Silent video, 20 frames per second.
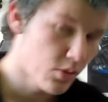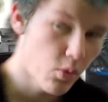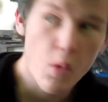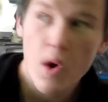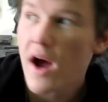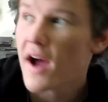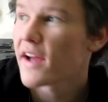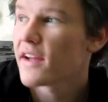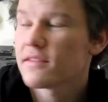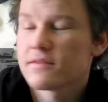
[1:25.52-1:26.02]

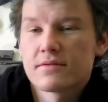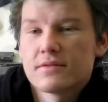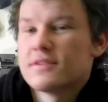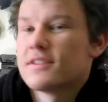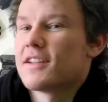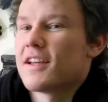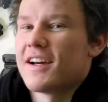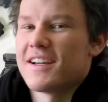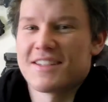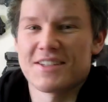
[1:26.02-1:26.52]
Why?
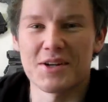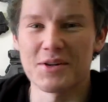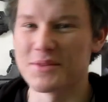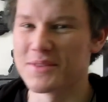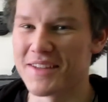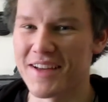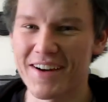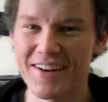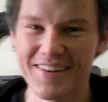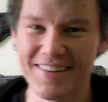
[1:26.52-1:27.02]
No, I
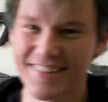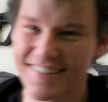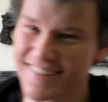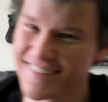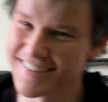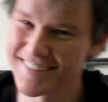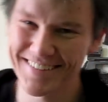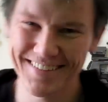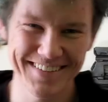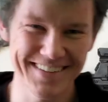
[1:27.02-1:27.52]
don't know.
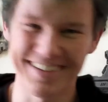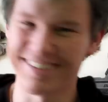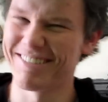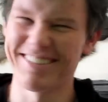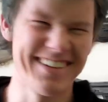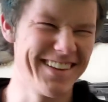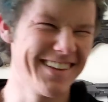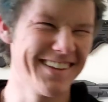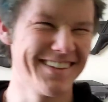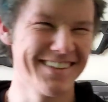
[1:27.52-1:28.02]
I
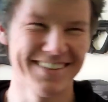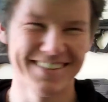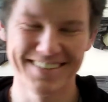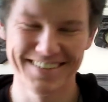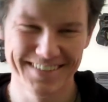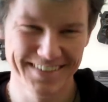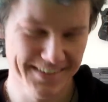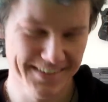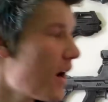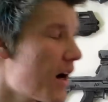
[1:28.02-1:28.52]
really don't.
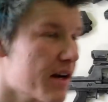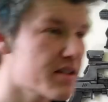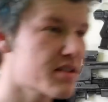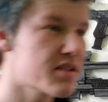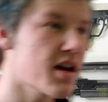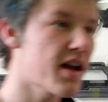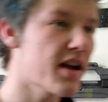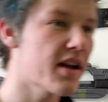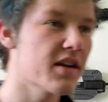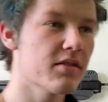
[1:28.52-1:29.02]
I
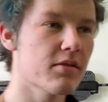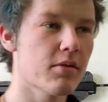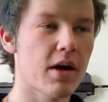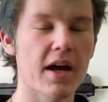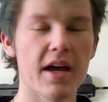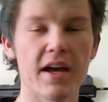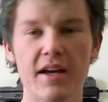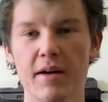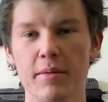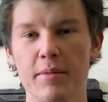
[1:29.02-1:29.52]
decided,
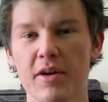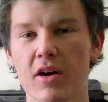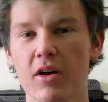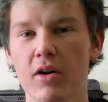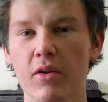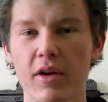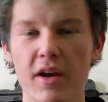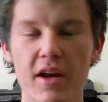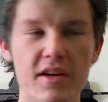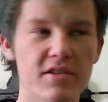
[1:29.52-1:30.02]
hey, I'm in
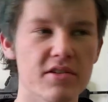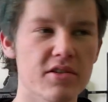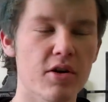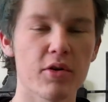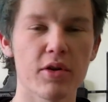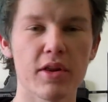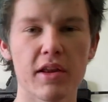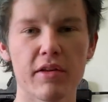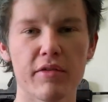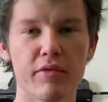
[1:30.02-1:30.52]
holidays and you
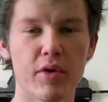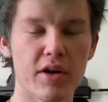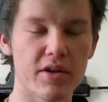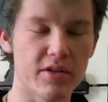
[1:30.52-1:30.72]
only live